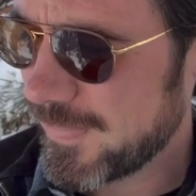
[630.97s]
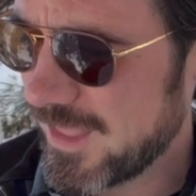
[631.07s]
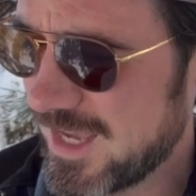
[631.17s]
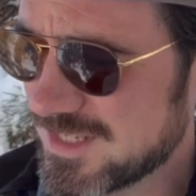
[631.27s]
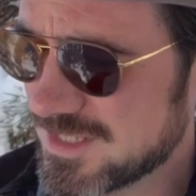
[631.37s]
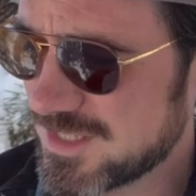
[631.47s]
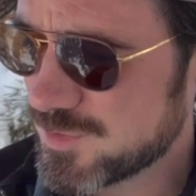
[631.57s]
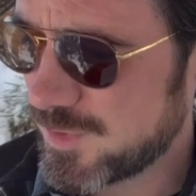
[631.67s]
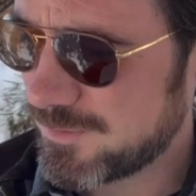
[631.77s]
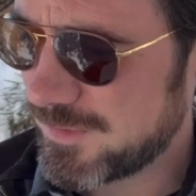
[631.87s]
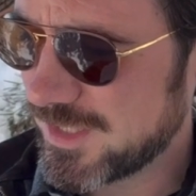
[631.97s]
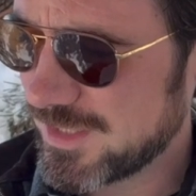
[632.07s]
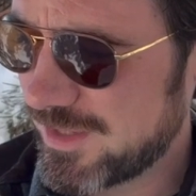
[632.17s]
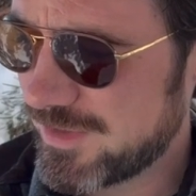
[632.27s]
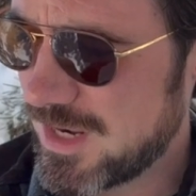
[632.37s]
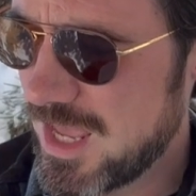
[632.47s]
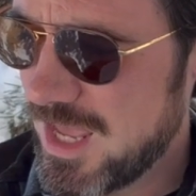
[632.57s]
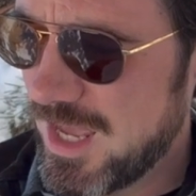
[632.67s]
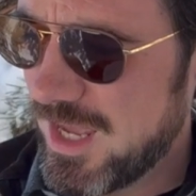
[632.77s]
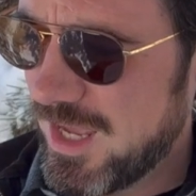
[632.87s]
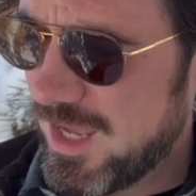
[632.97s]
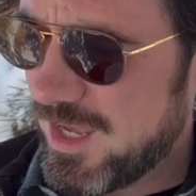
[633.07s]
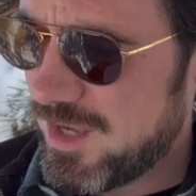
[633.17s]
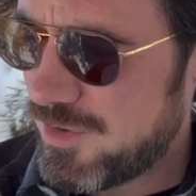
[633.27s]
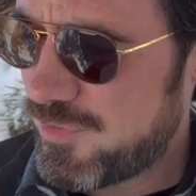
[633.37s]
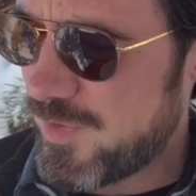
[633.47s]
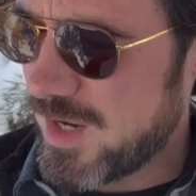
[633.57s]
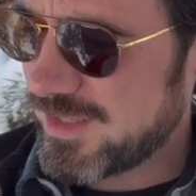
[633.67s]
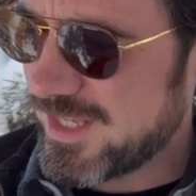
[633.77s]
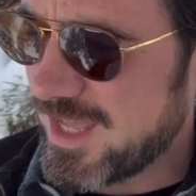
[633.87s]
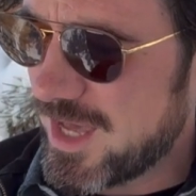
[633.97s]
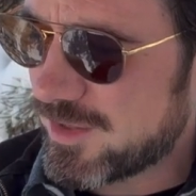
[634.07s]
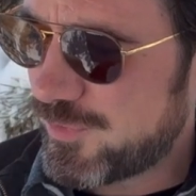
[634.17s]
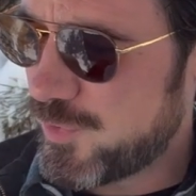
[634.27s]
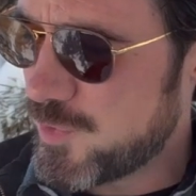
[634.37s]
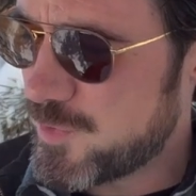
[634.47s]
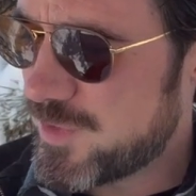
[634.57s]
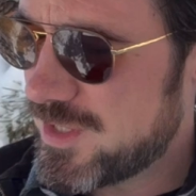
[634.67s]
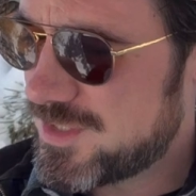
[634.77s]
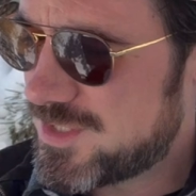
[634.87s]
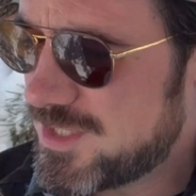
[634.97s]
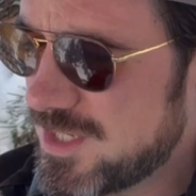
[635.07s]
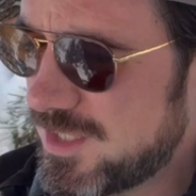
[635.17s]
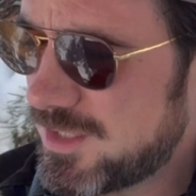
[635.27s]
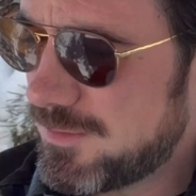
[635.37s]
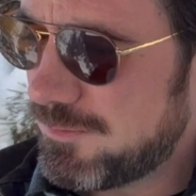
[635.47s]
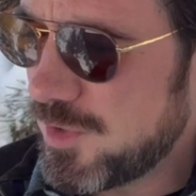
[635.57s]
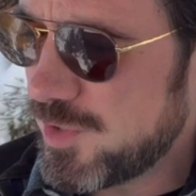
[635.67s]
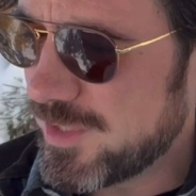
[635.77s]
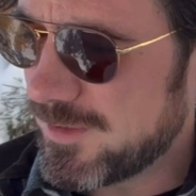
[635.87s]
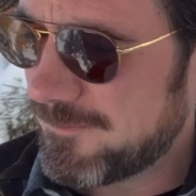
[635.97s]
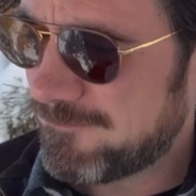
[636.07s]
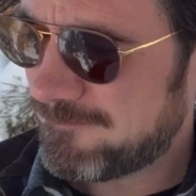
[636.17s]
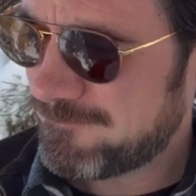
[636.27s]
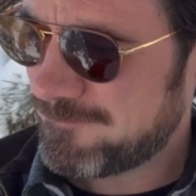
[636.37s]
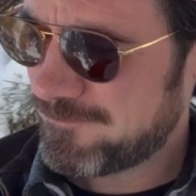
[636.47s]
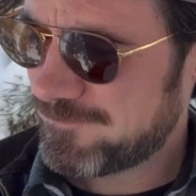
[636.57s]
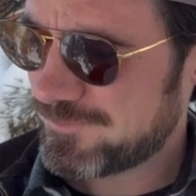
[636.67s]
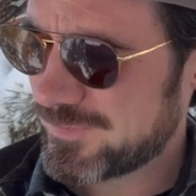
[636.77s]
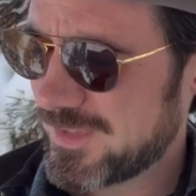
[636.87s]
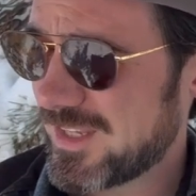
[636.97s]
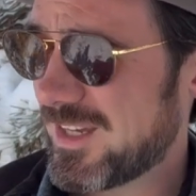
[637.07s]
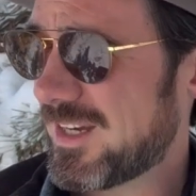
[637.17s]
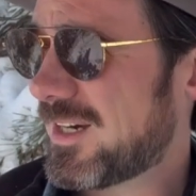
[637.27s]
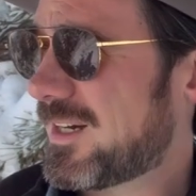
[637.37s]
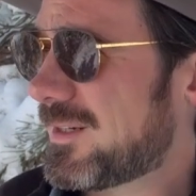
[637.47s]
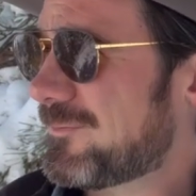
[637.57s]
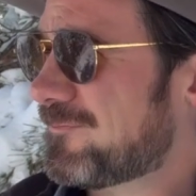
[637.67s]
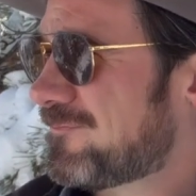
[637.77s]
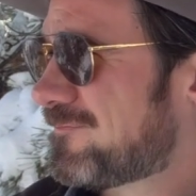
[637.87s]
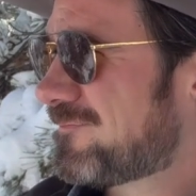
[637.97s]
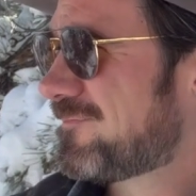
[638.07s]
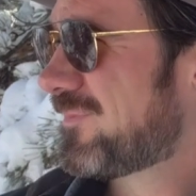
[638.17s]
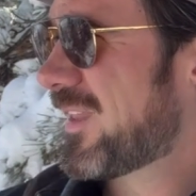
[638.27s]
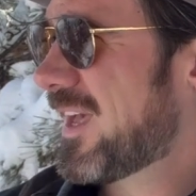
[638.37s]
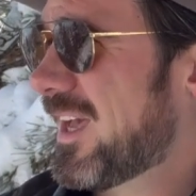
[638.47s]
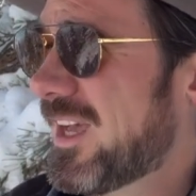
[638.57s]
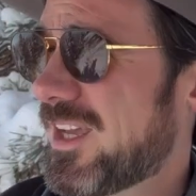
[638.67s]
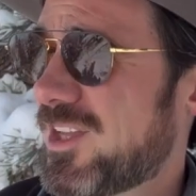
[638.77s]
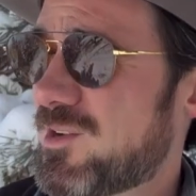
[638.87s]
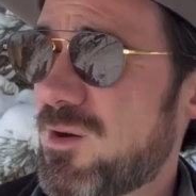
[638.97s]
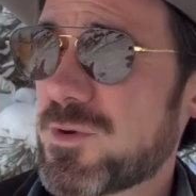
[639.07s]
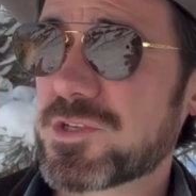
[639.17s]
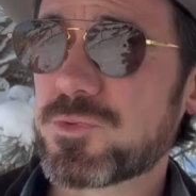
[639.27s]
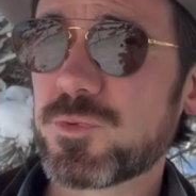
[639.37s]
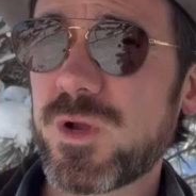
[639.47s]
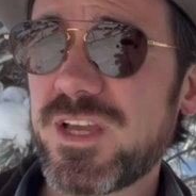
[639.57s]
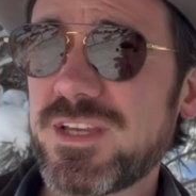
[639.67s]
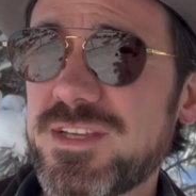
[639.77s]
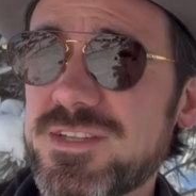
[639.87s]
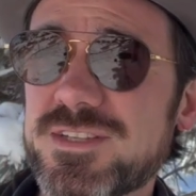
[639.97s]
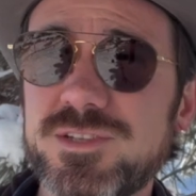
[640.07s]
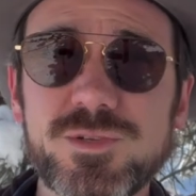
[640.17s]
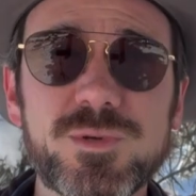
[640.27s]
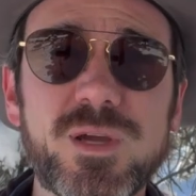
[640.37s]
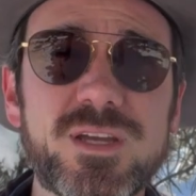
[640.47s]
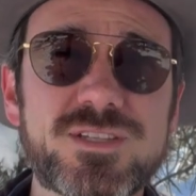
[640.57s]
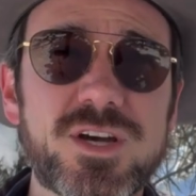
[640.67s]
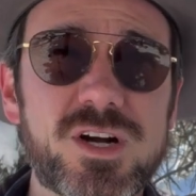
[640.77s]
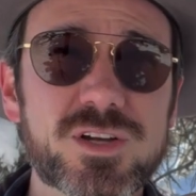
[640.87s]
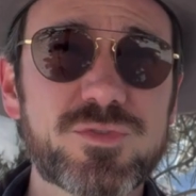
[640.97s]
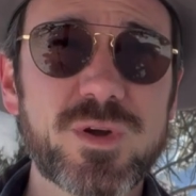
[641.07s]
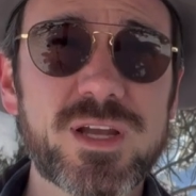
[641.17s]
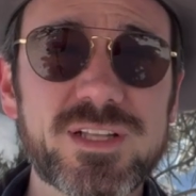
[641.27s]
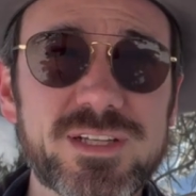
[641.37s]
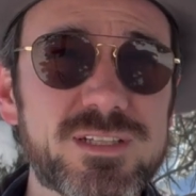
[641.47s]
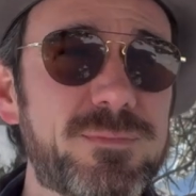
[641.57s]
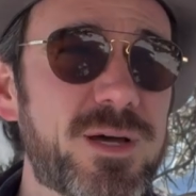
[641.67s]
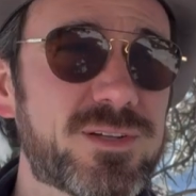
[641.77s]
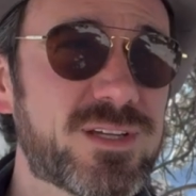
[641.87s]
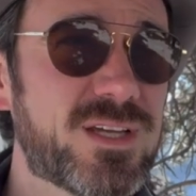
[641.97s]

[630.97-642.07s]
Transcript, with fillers: As is this one, B eleven. Ferlig erfuð sin búli. Um, you know, I wasn't raised to talk frankly about